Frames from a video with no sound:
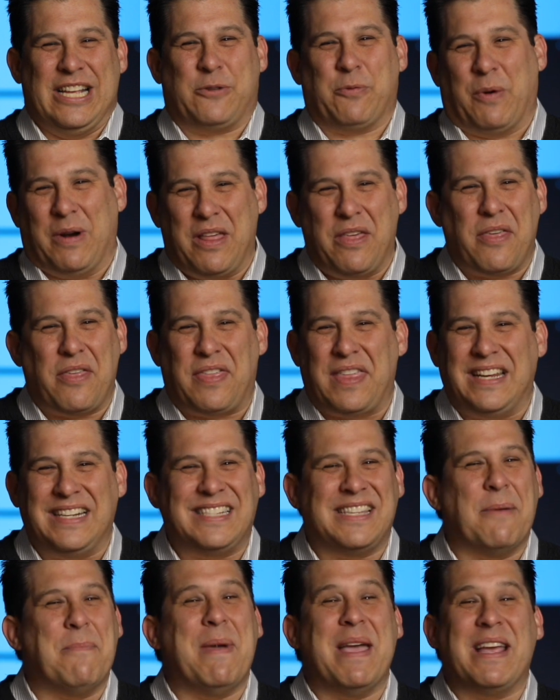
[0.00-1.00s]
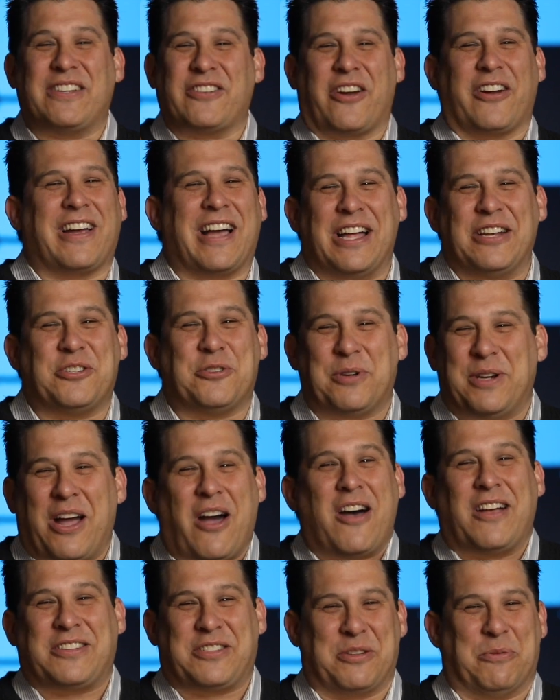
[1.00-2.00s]
It's one of the things that makes our country
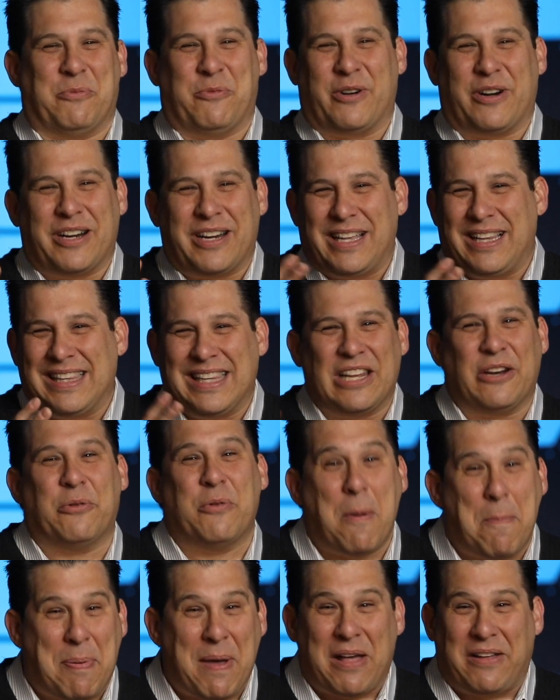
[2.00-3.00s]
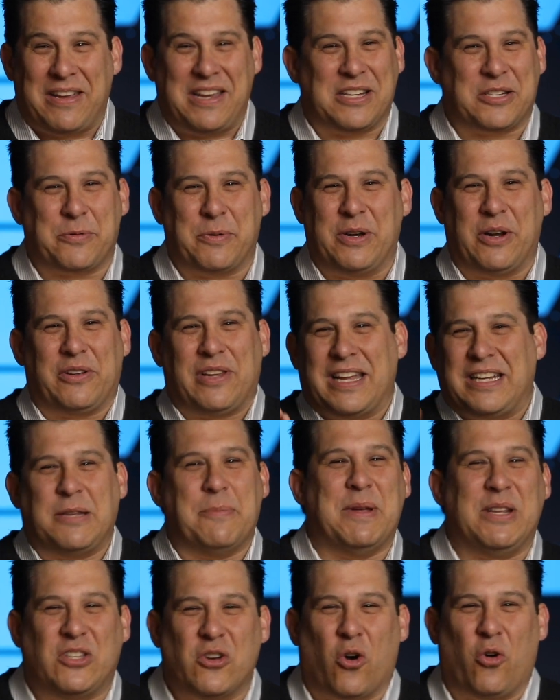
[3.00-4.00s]
awesome. We're a little rebellious. We don't like to
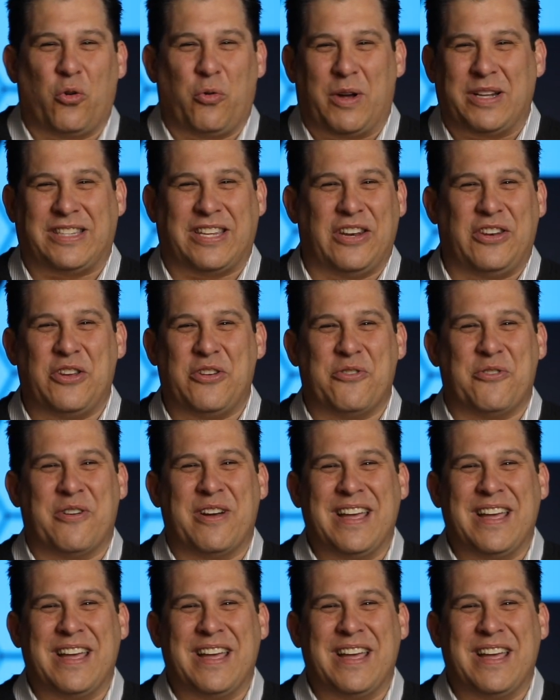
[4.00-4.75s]
be told what to do.